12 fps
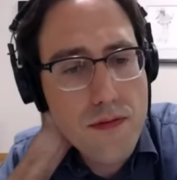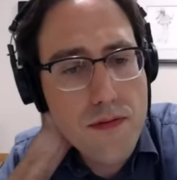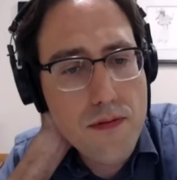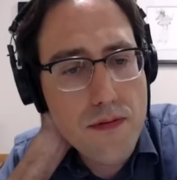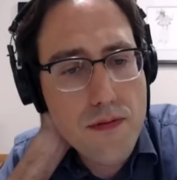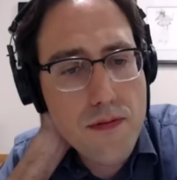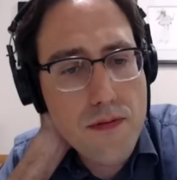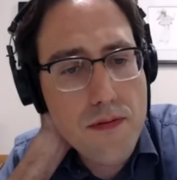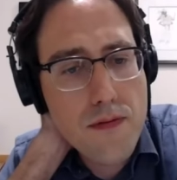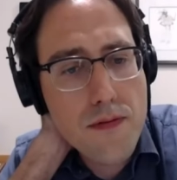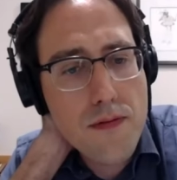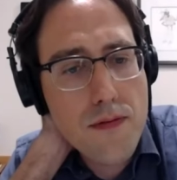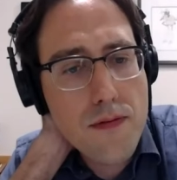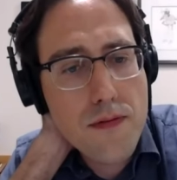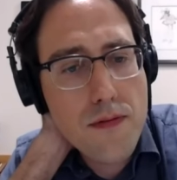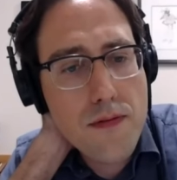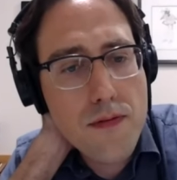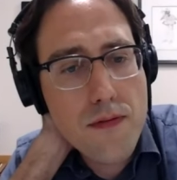
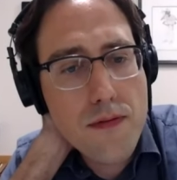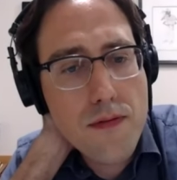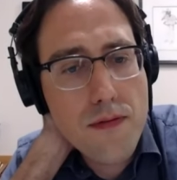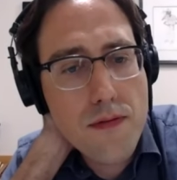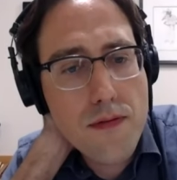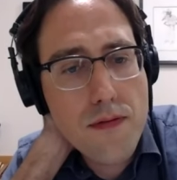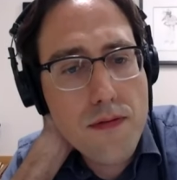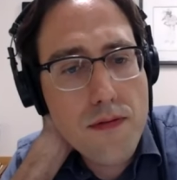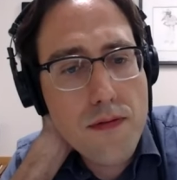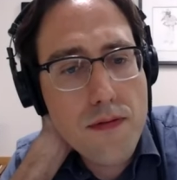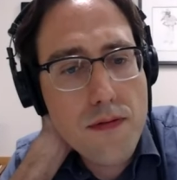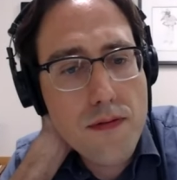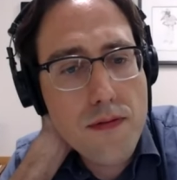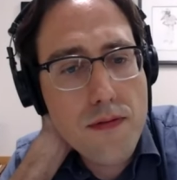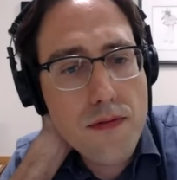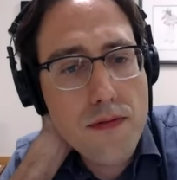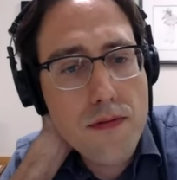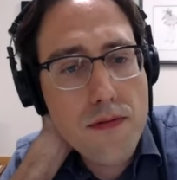
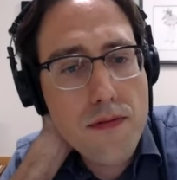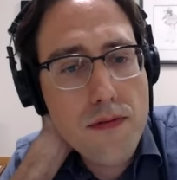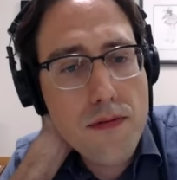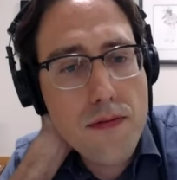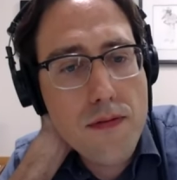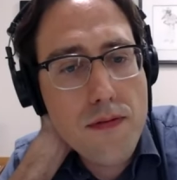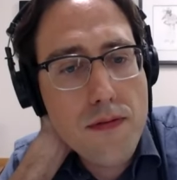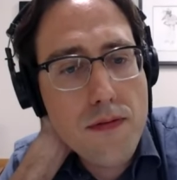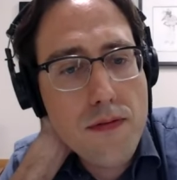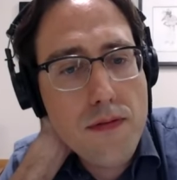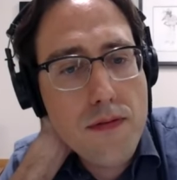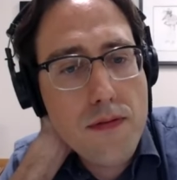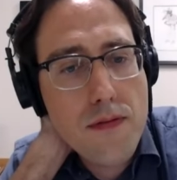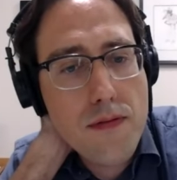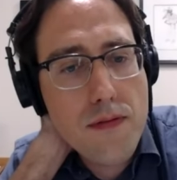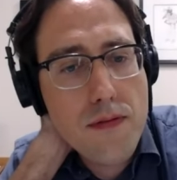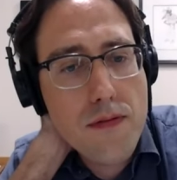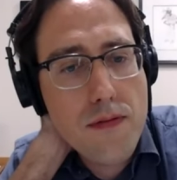
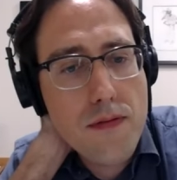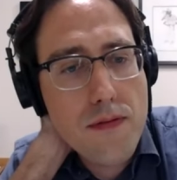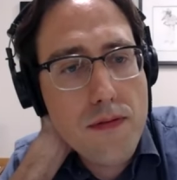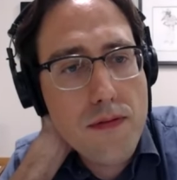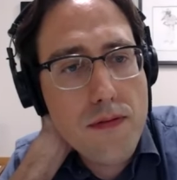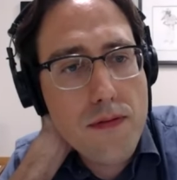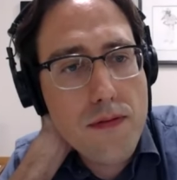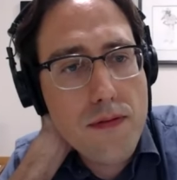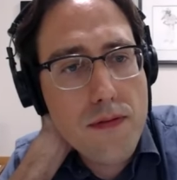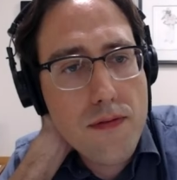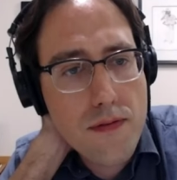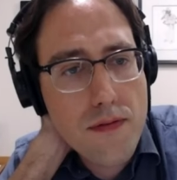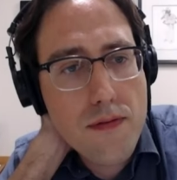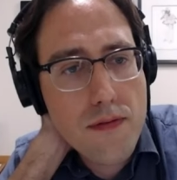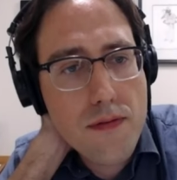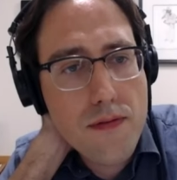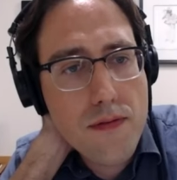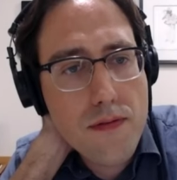
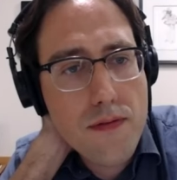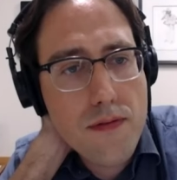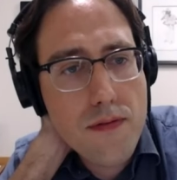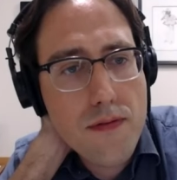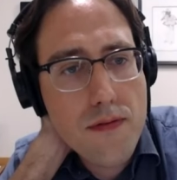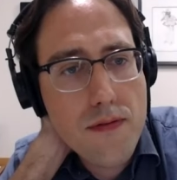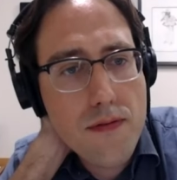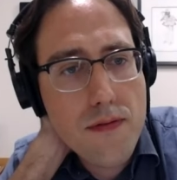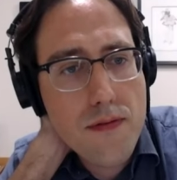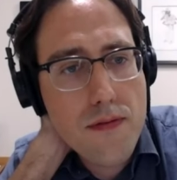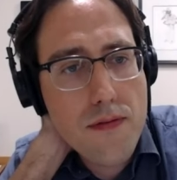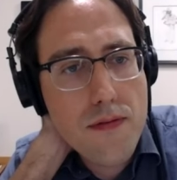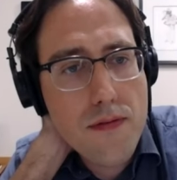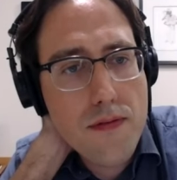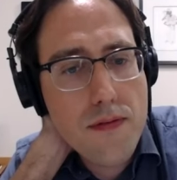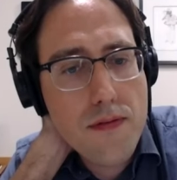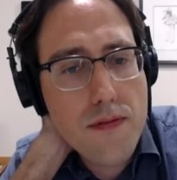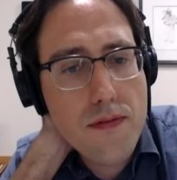
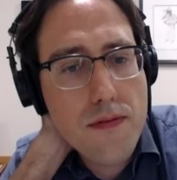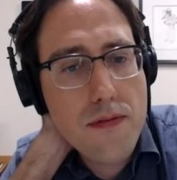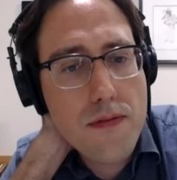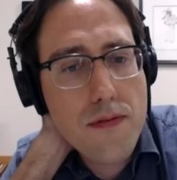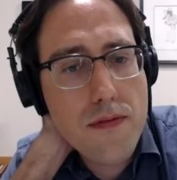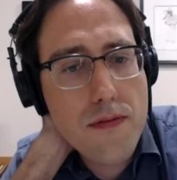This person isn't speaking.